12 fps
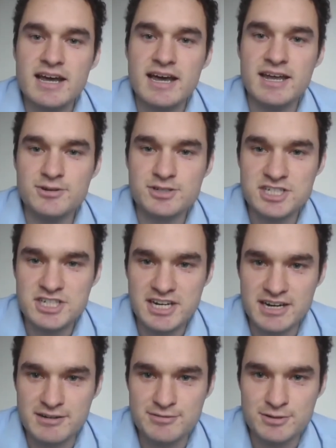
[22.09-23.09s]
and your
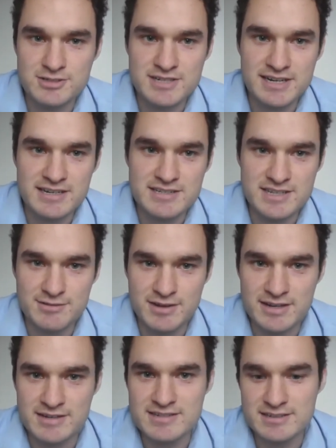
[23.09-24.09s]
chair for today's
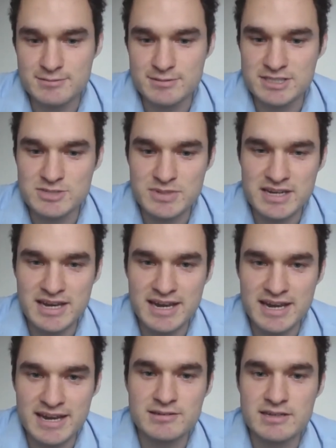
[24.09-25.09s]
event, which is being
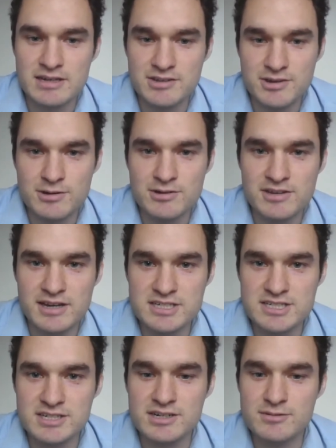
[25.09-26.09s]
held in
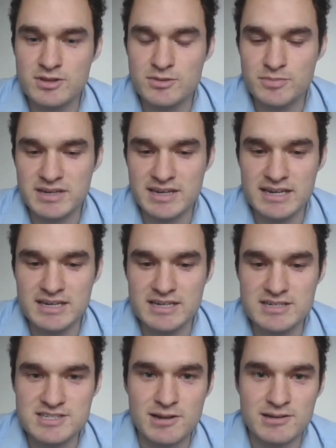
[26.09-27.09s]
association with PA
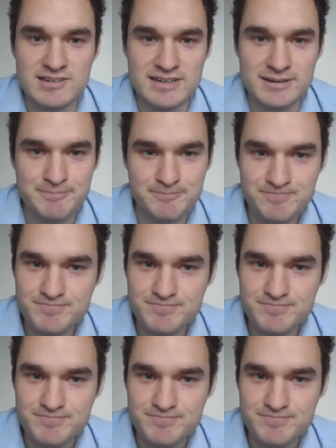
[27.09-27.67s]
Consulting.